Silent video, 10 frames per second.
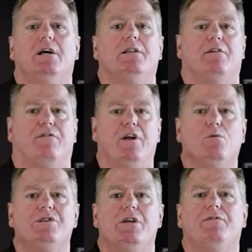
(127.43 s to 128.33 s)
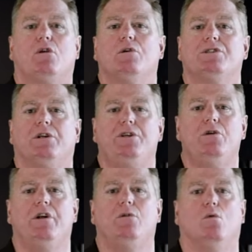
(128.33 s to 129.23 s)
the frequency of the crystal
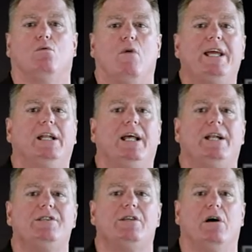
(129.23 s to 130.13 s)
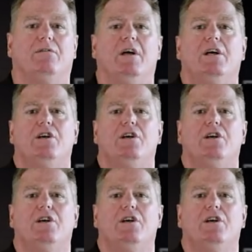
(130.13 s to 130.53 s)
unit will regulate itself